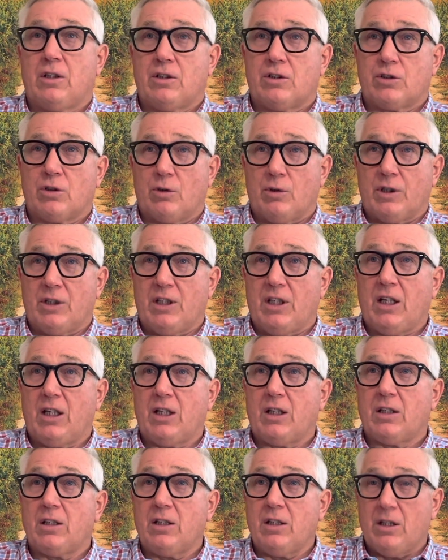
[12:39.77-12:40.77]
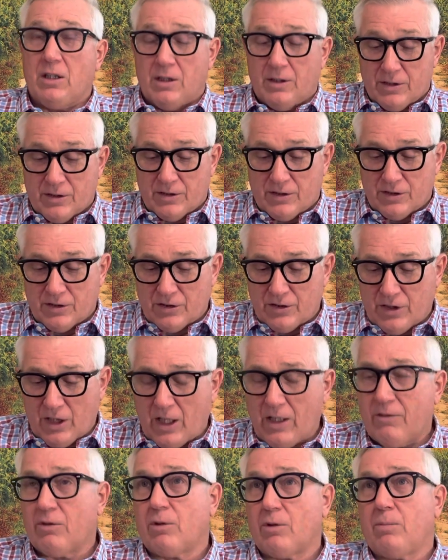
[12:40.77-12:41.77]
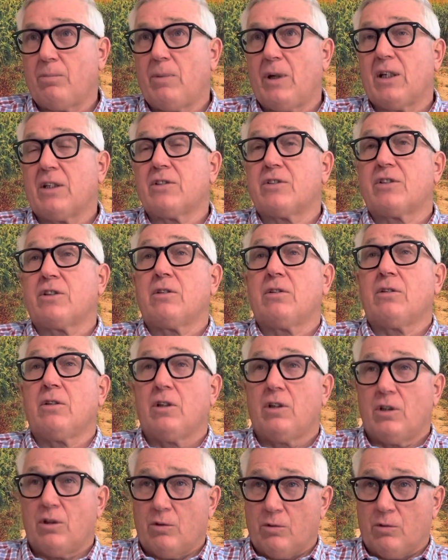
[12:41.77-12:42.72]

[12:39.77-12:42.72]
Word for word: So again, this is David Benson